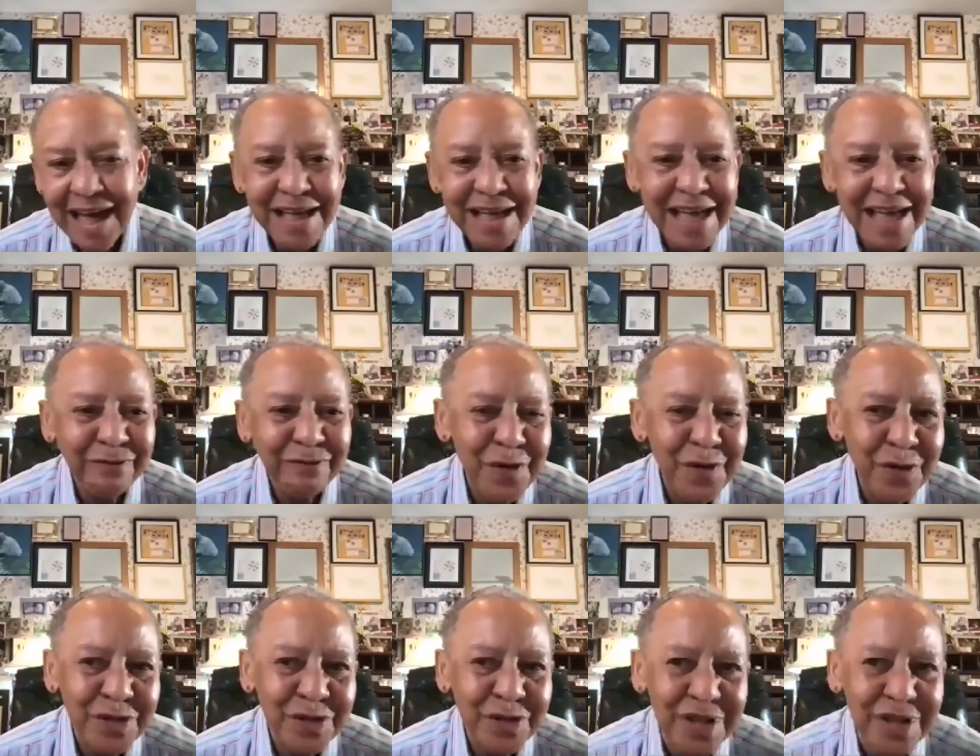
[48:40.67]
at
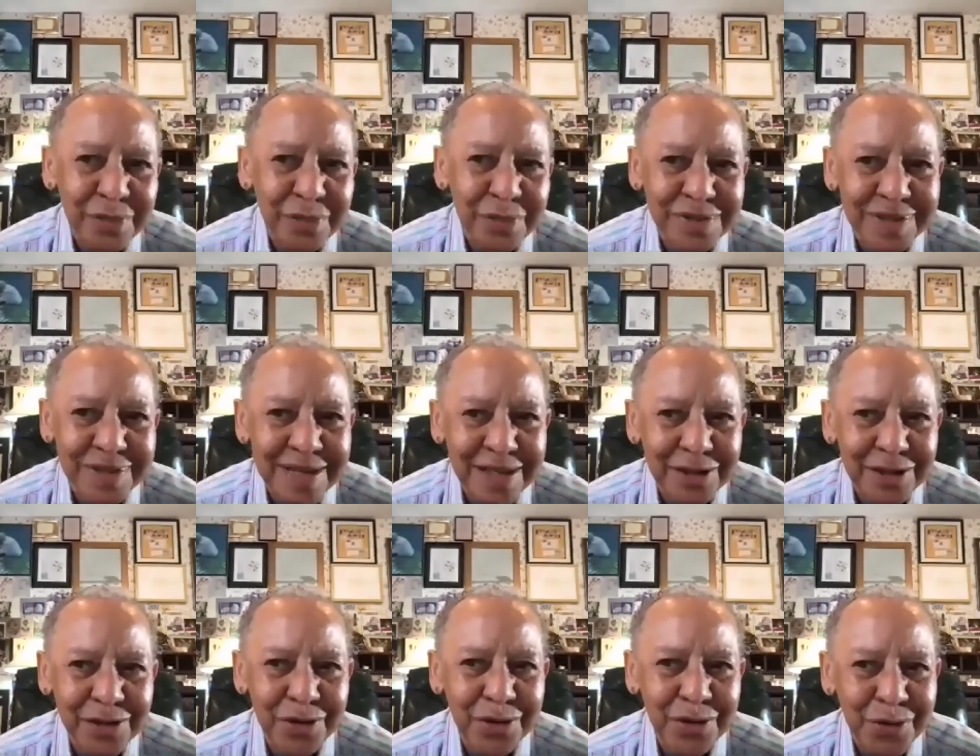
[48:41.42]
first I was
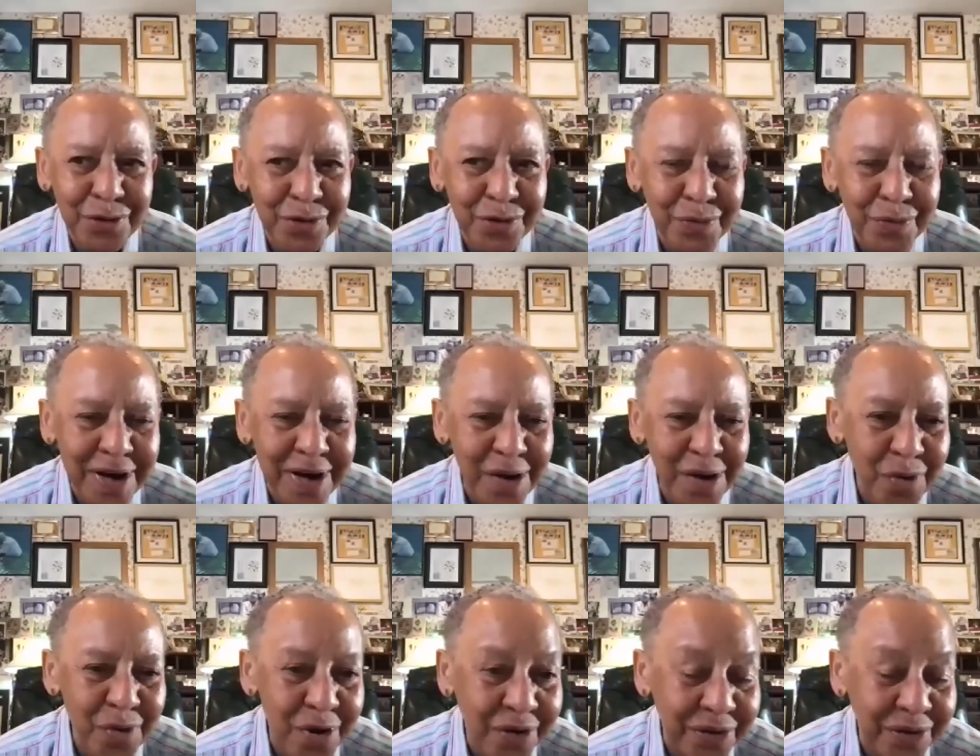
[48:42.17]
thinking, oh, when I
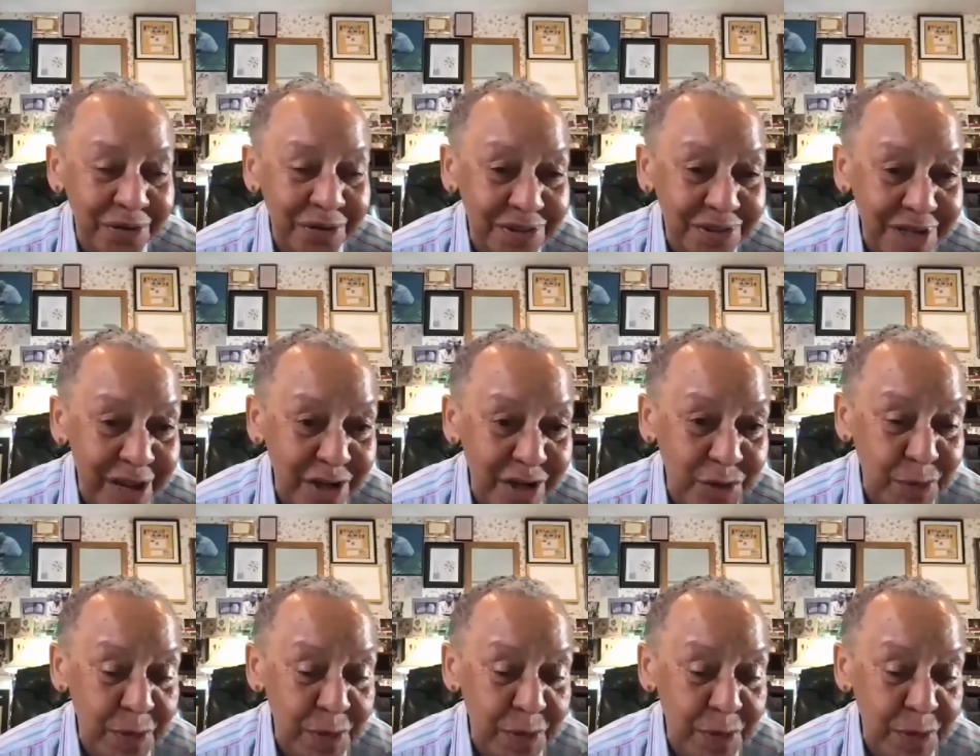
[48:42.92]
walk on stage,